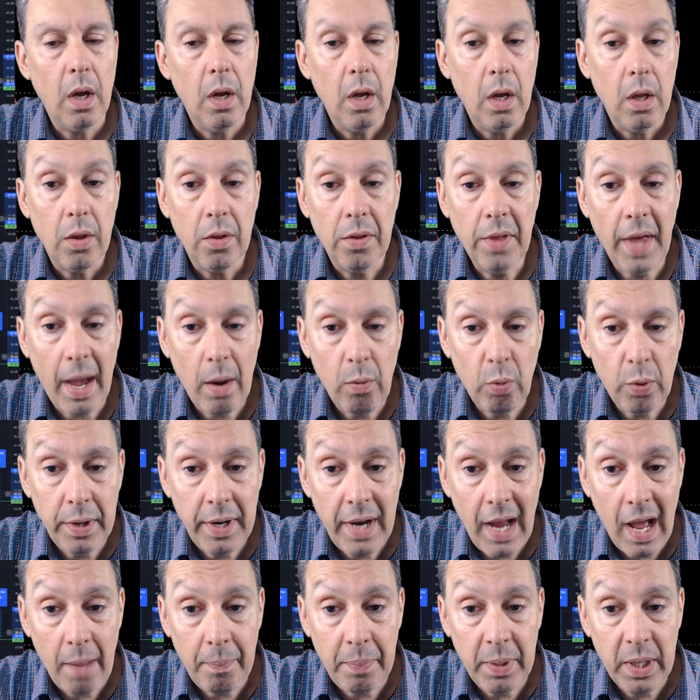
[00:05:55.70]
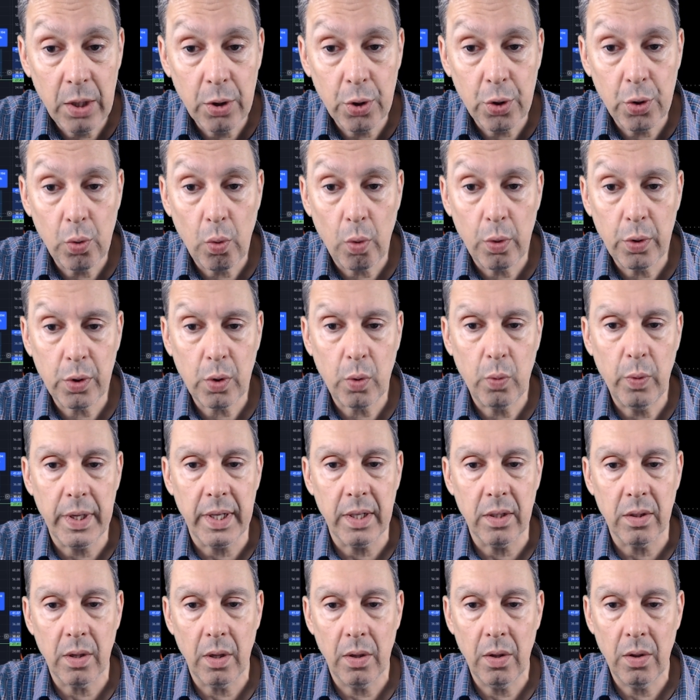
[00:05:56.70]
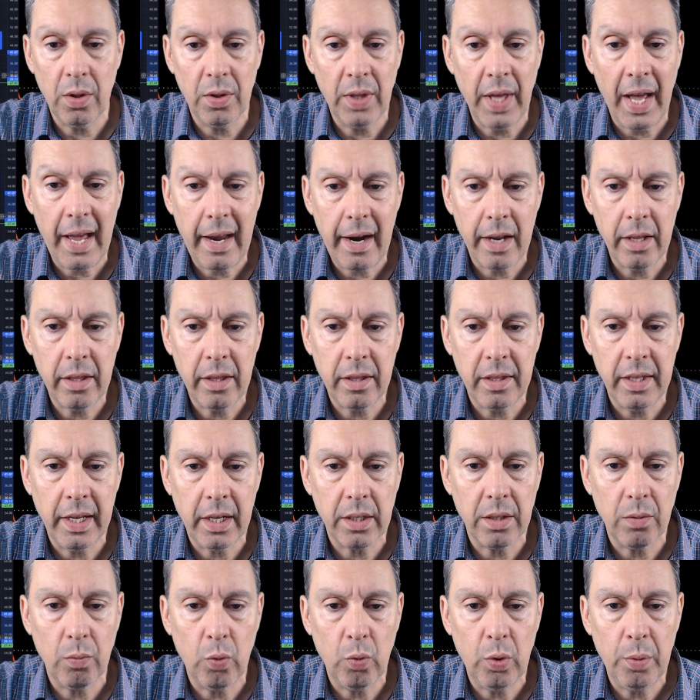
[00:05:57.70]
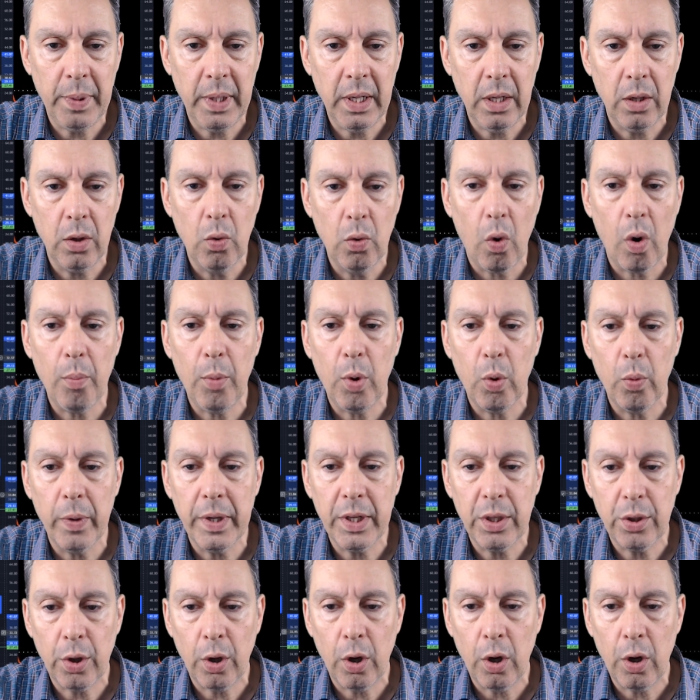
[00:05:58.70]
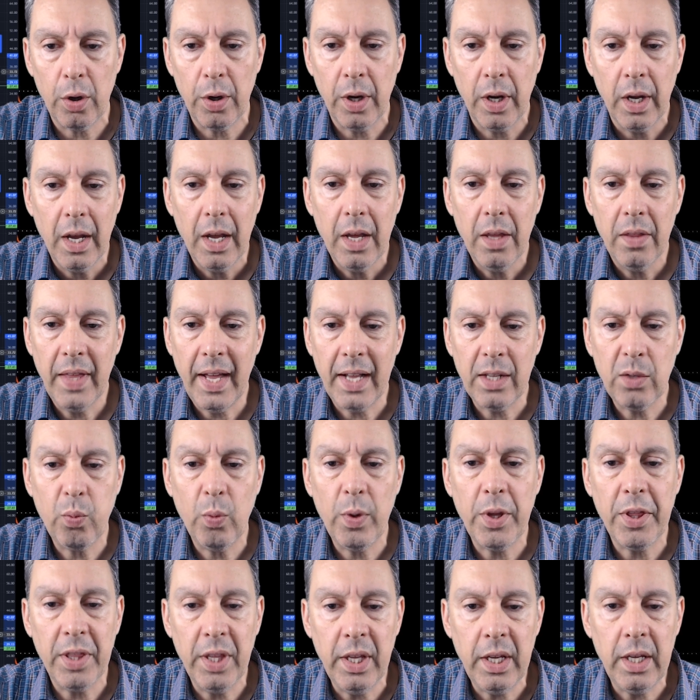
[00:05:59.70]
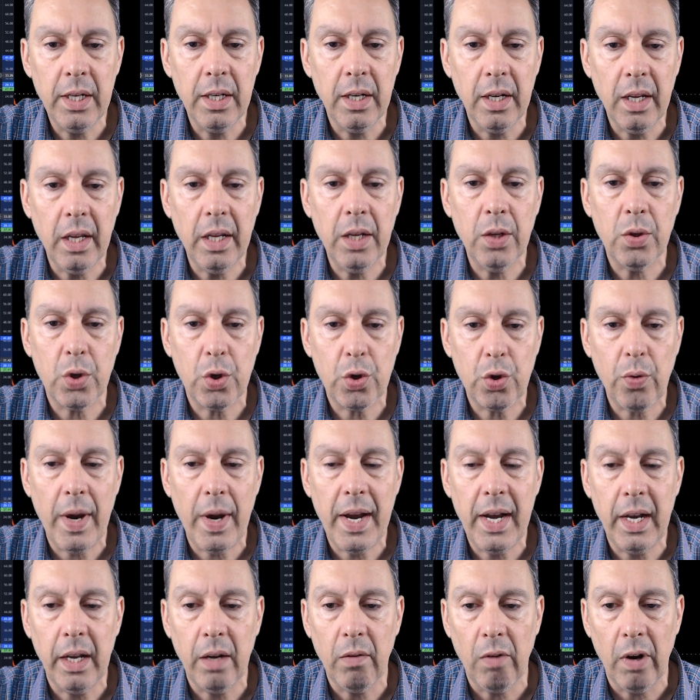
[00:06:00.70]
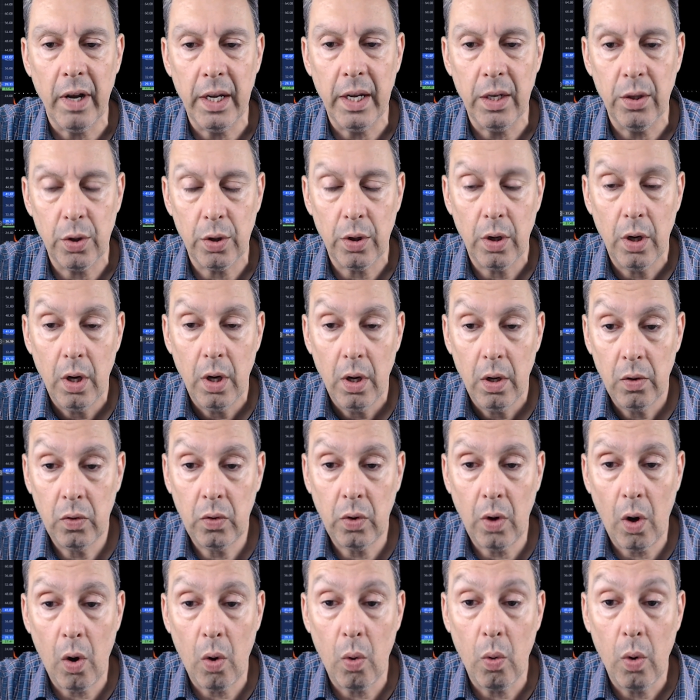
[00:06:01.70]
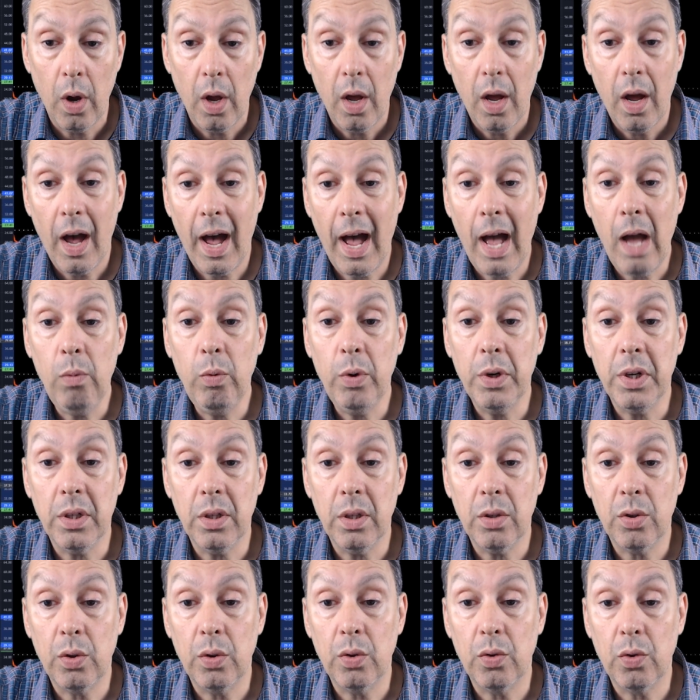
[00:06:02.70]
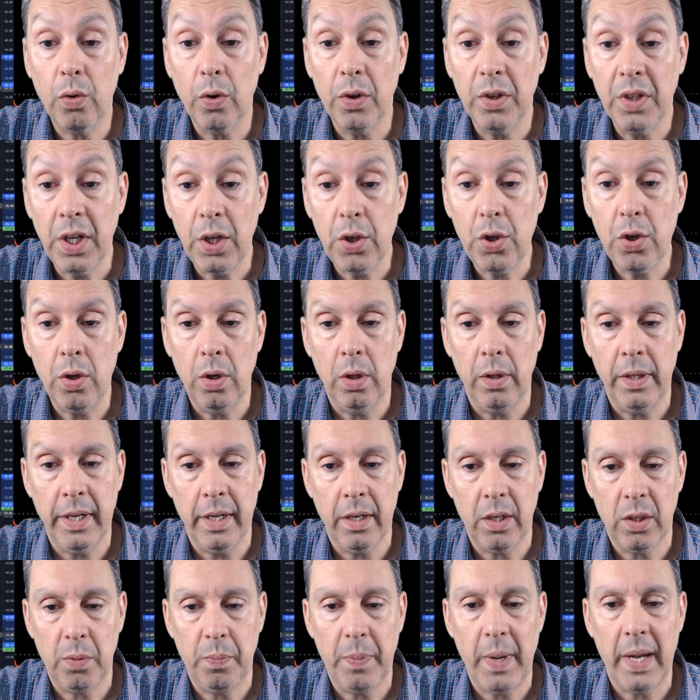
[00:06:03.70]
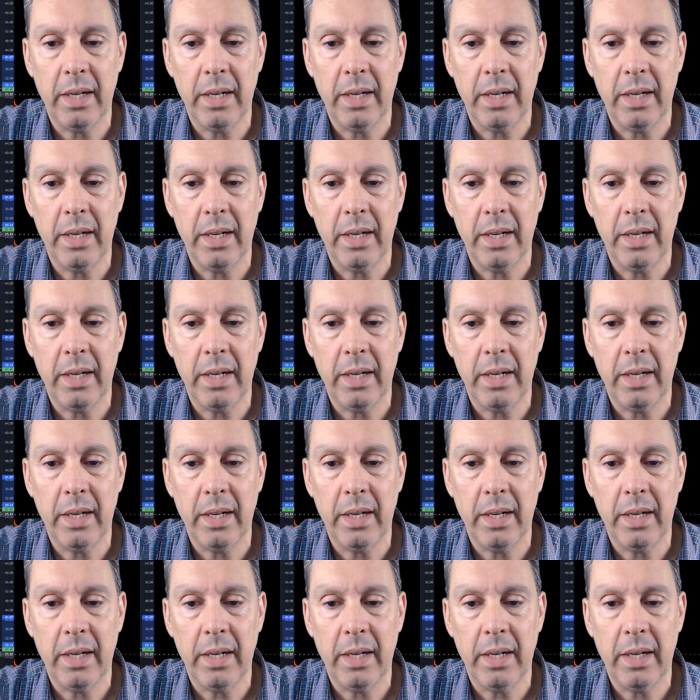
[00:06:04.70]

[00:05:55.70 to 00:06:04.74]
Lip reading: That would not be a short squeeze. That, I think, it would be a normal return. That's within its trading range. So I would traditionally expect